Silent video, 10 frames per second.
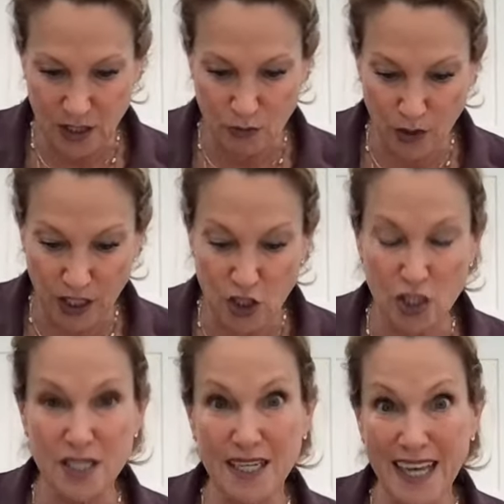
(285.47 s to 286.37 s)
It's really
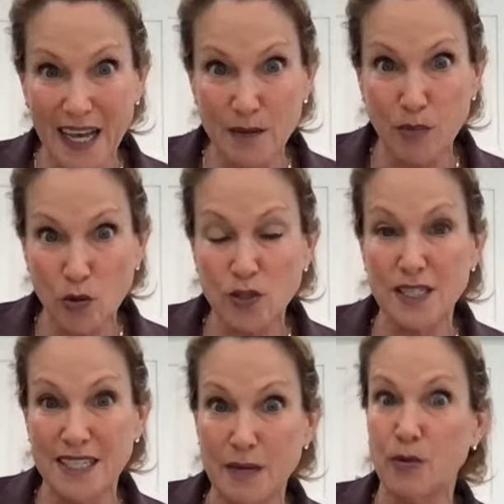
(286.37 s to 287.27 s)
just a
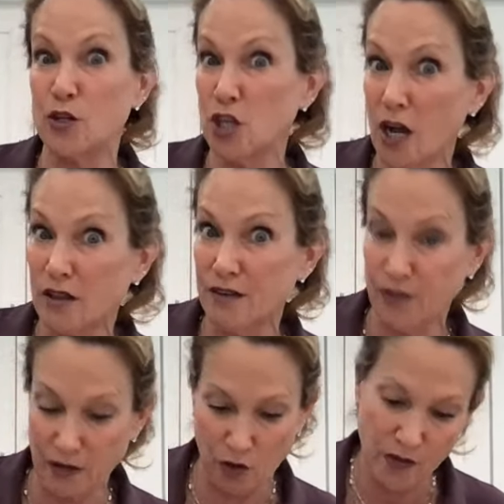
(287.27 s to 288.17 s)
catapulted deeper chocolate flavor.